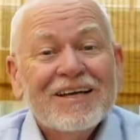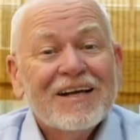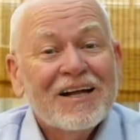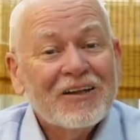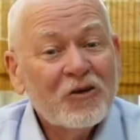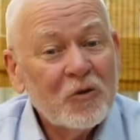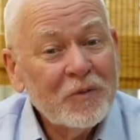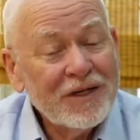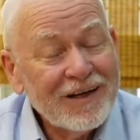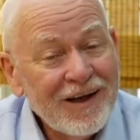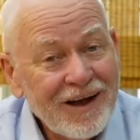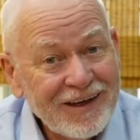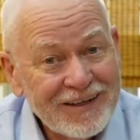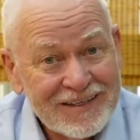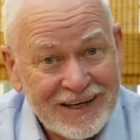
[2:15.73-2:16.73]
A little bit of
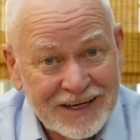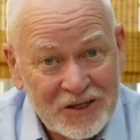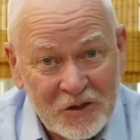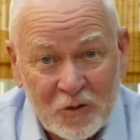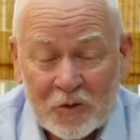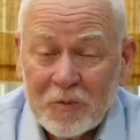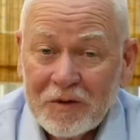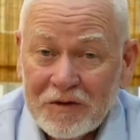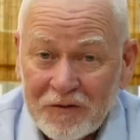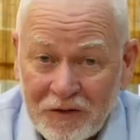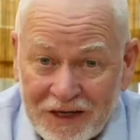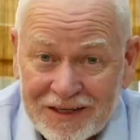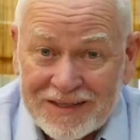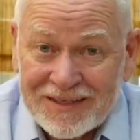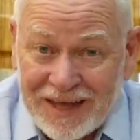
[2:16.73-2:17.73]
context would be
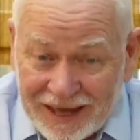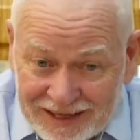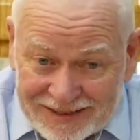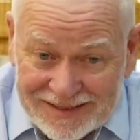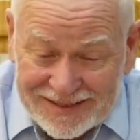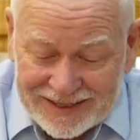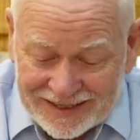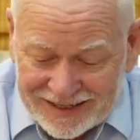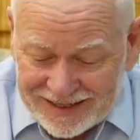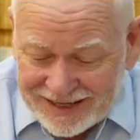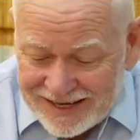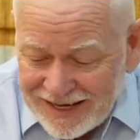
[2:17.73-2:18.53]
fantastic.